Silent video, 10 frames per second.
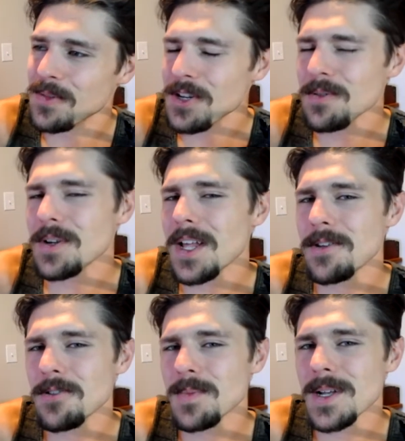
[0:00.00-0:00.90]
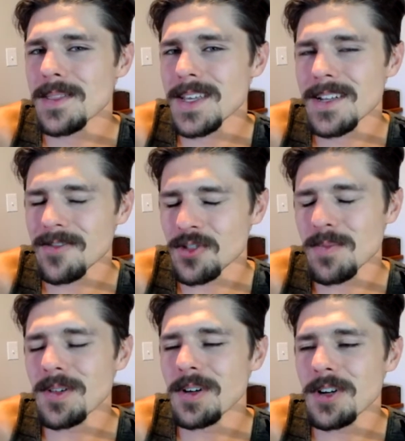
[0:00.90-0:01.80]
You know what I'd do about that? I'd
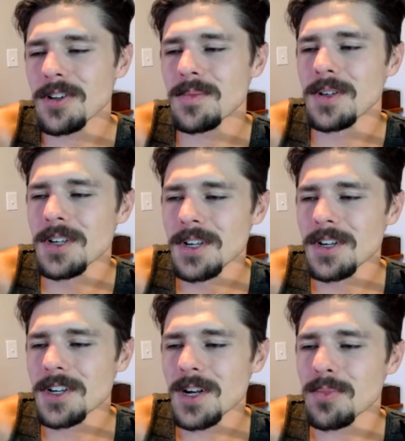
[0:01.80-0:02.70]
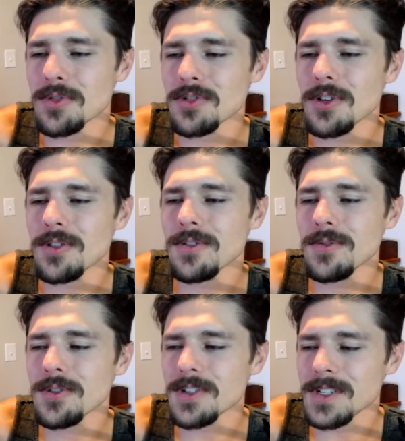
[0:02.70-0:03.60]
smoke a couple
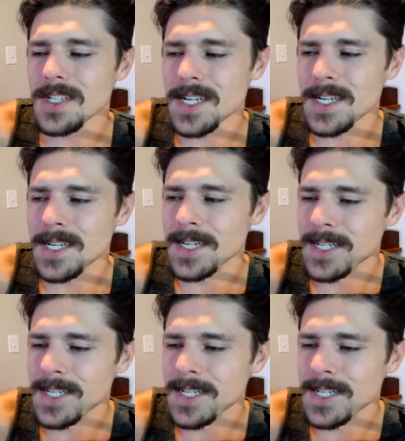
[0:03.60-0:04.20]
stogs and, have